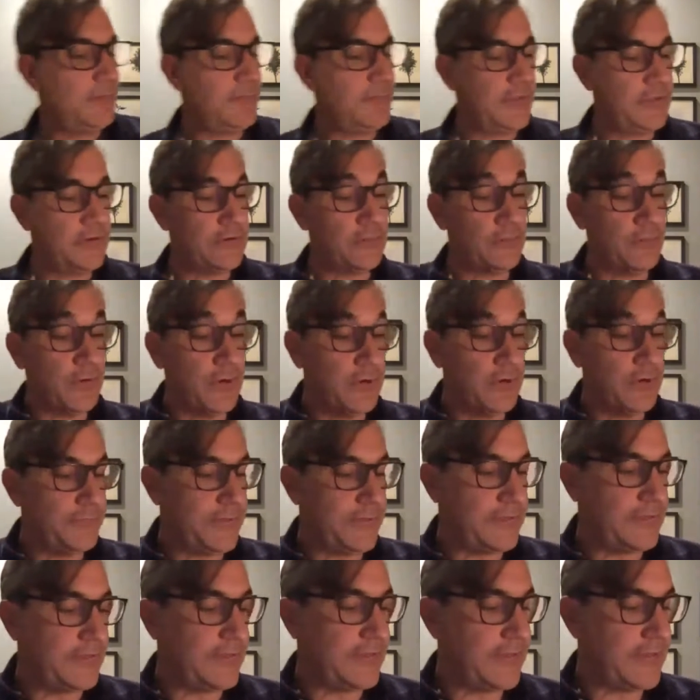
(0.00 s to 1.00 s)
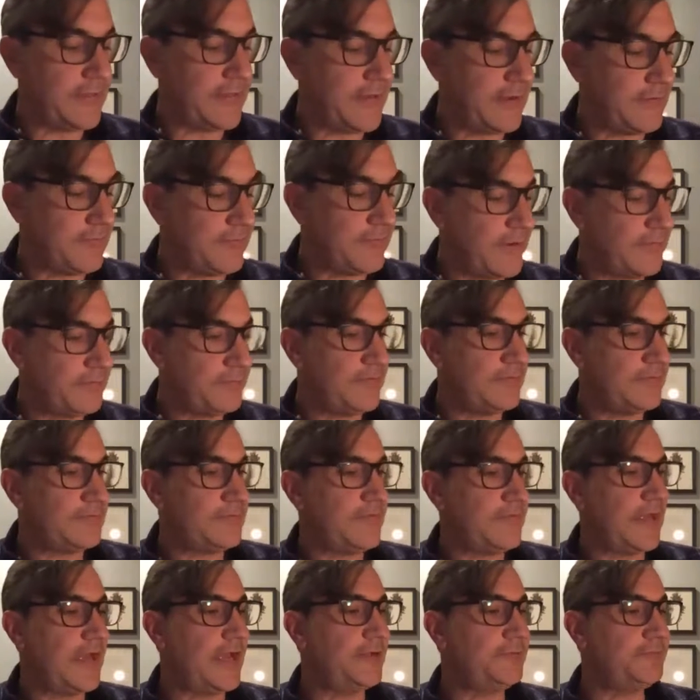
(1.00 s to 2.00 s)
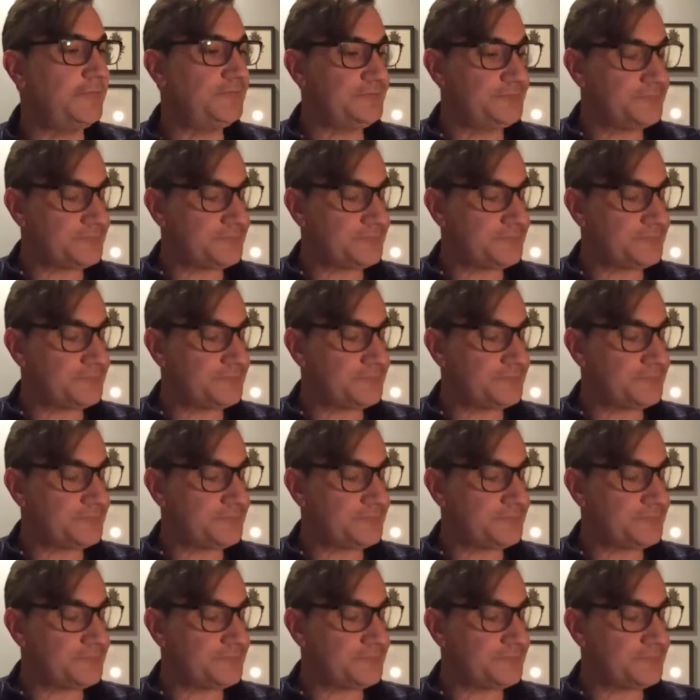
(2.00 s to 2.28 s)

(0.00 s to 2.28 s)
interwoven that reference that.